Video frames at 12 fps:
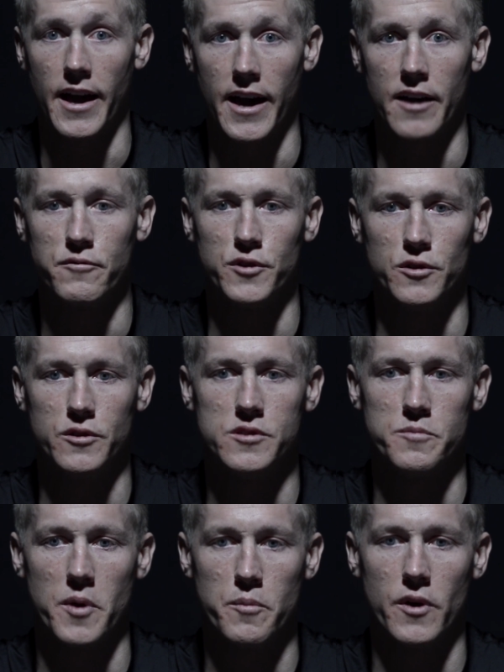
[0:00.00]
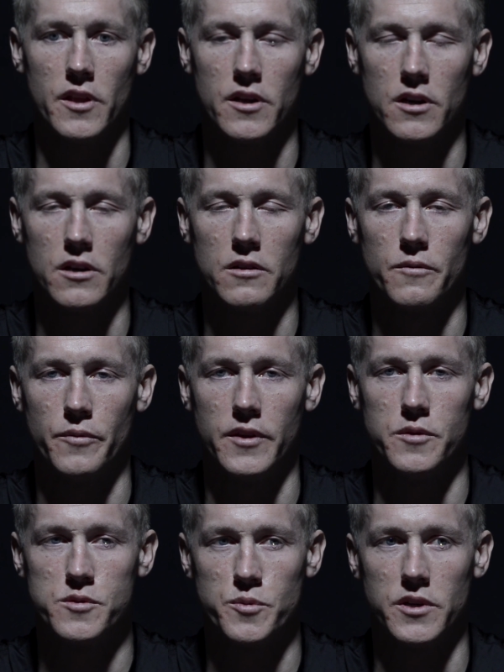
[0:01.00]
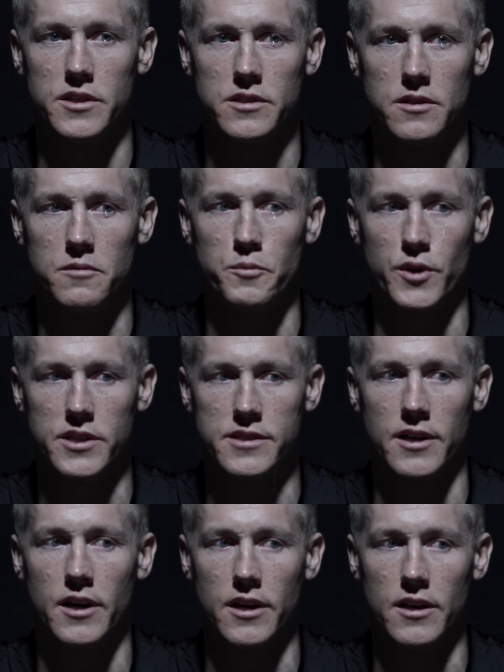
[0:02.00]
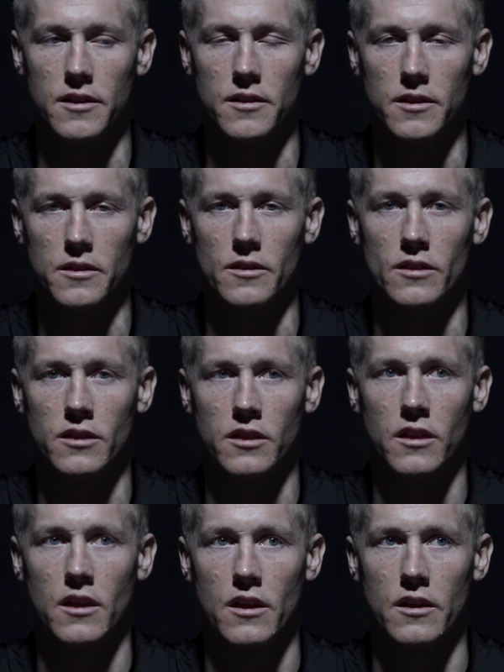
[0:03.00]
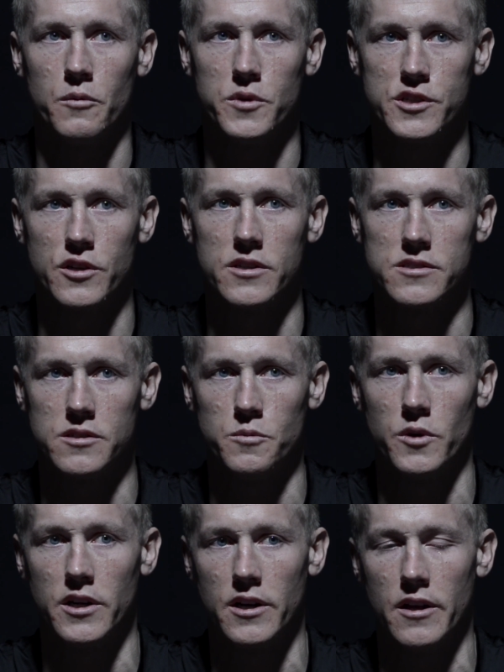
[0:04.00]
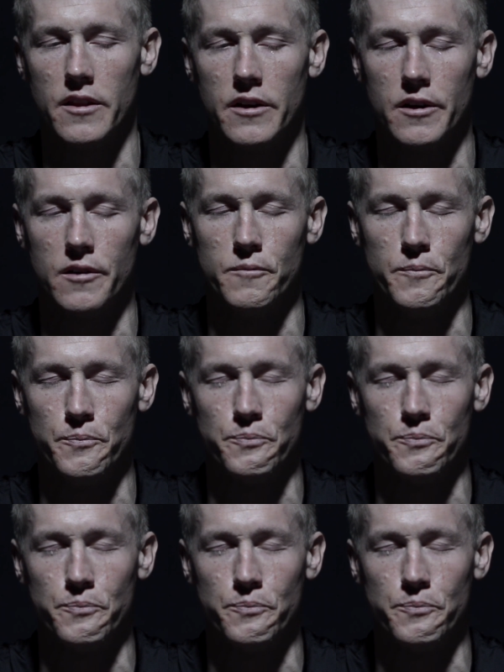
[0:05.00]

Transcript: after losing my brother. That was pretty pretty tight. We trusted one another.